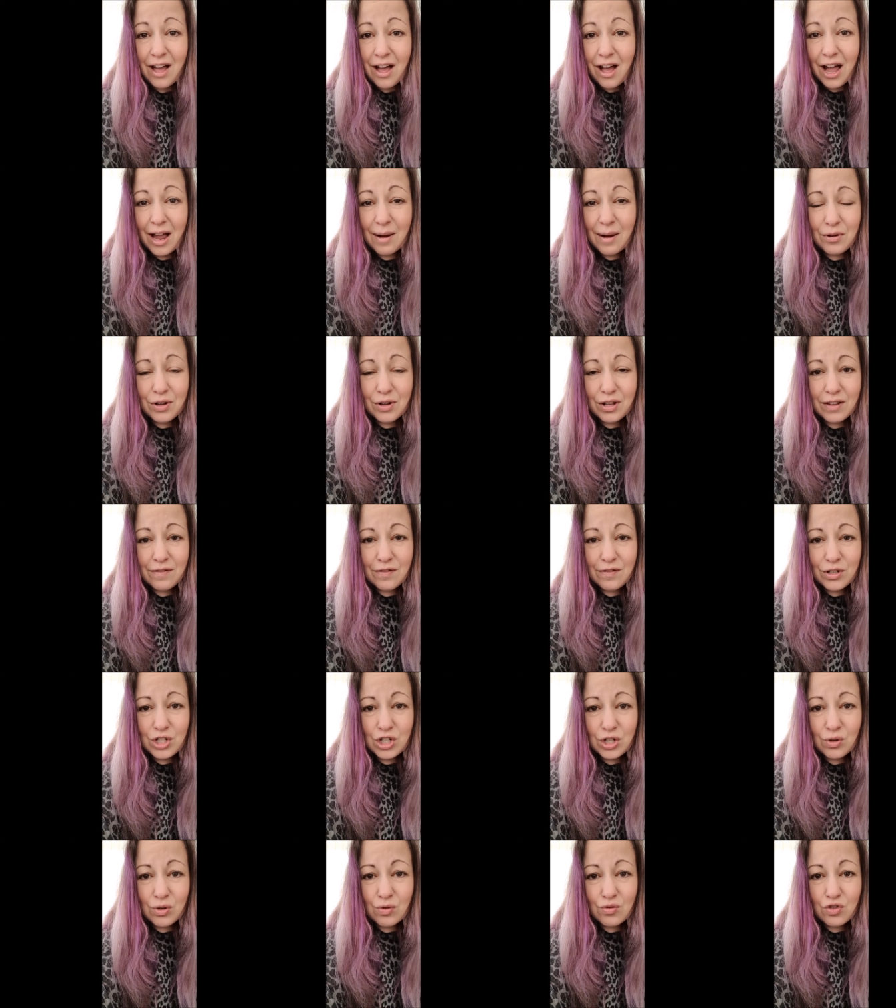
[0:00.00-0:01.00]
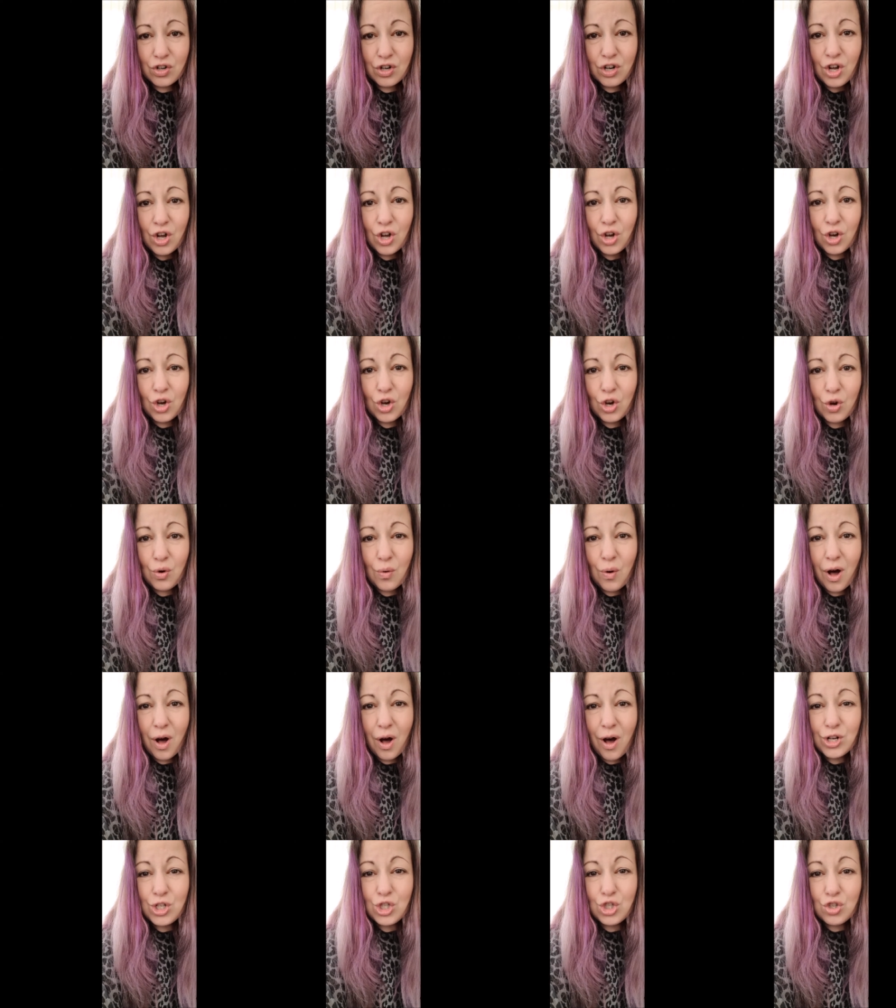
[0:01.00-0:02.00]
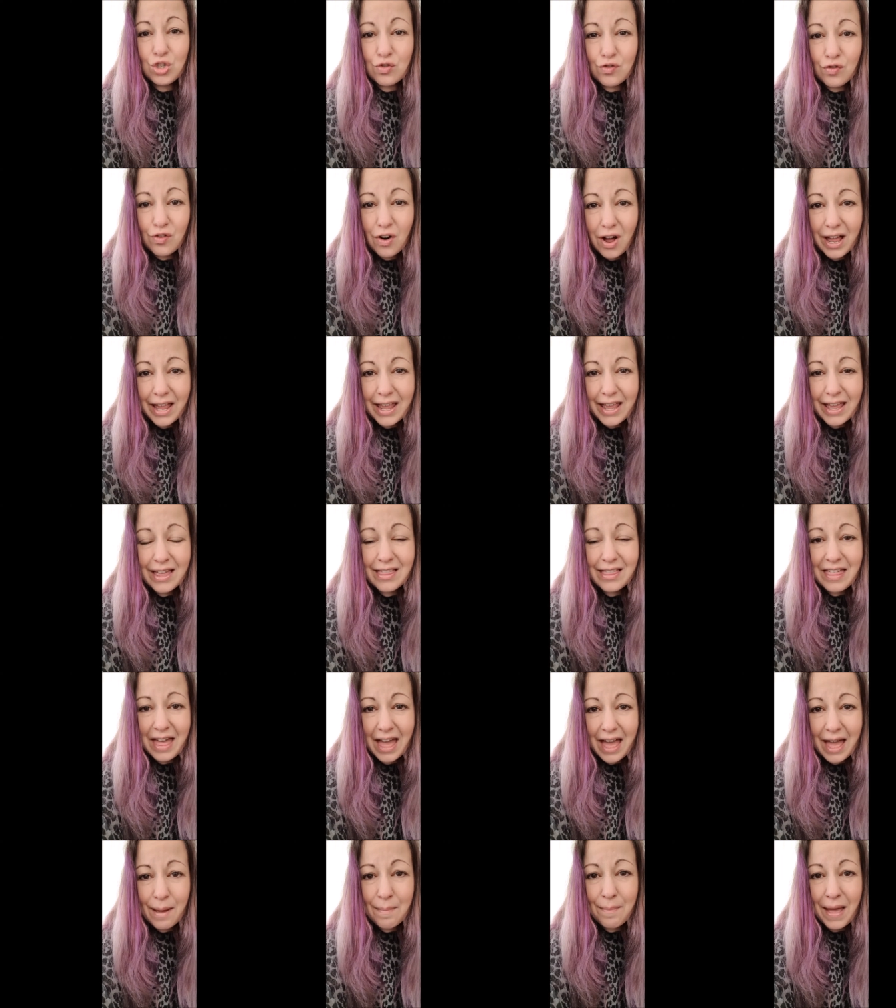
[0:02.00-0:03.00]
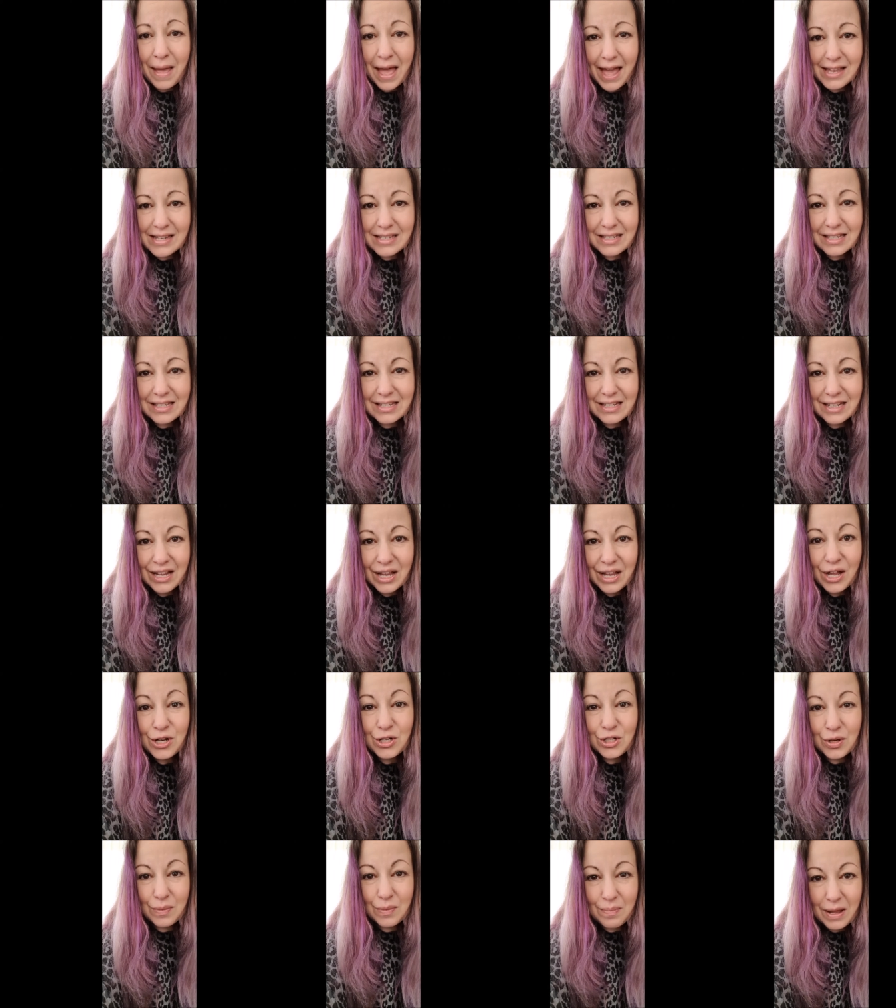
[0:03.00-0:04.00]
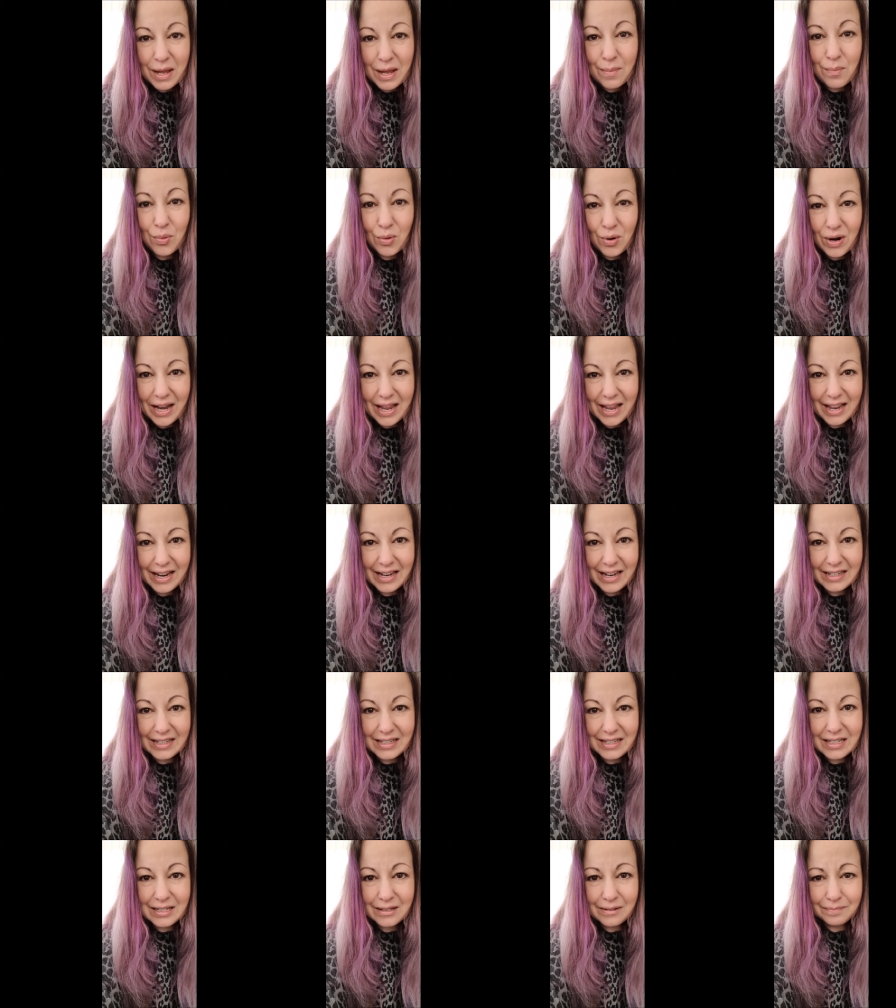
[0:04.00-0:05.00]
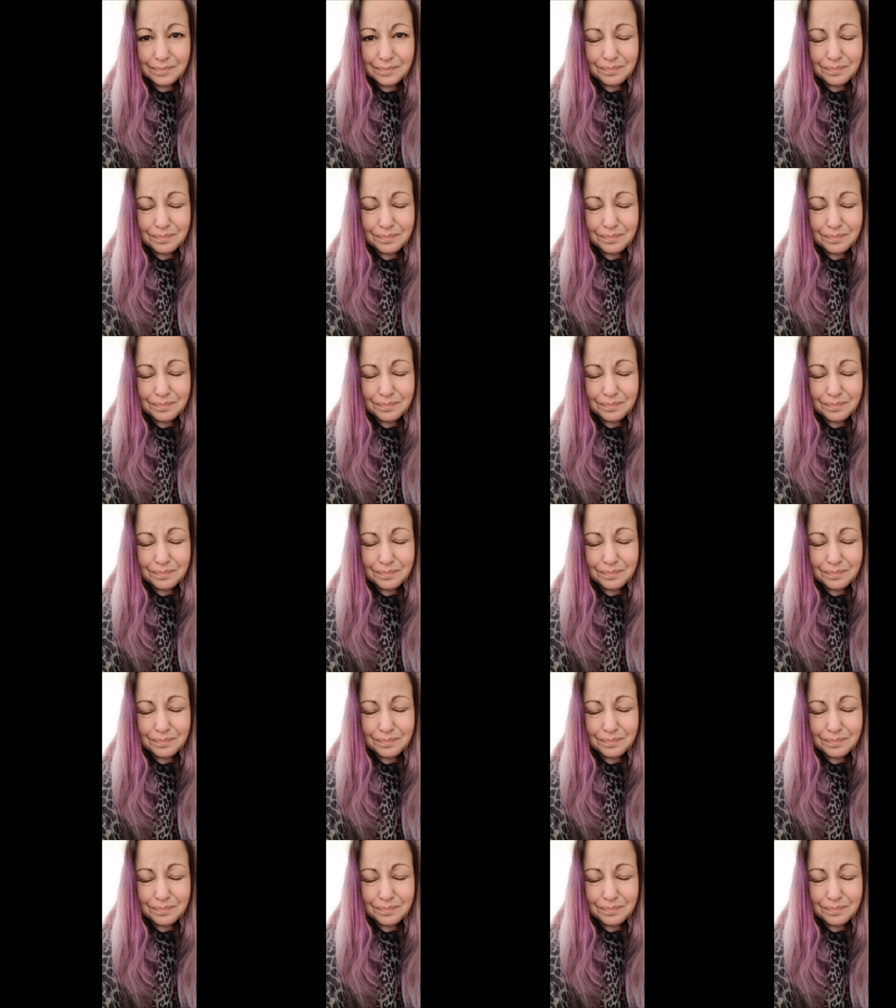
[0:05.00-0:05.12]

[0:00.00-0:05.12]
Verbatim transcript: I'm looking for children who are trying their best to be brilliant.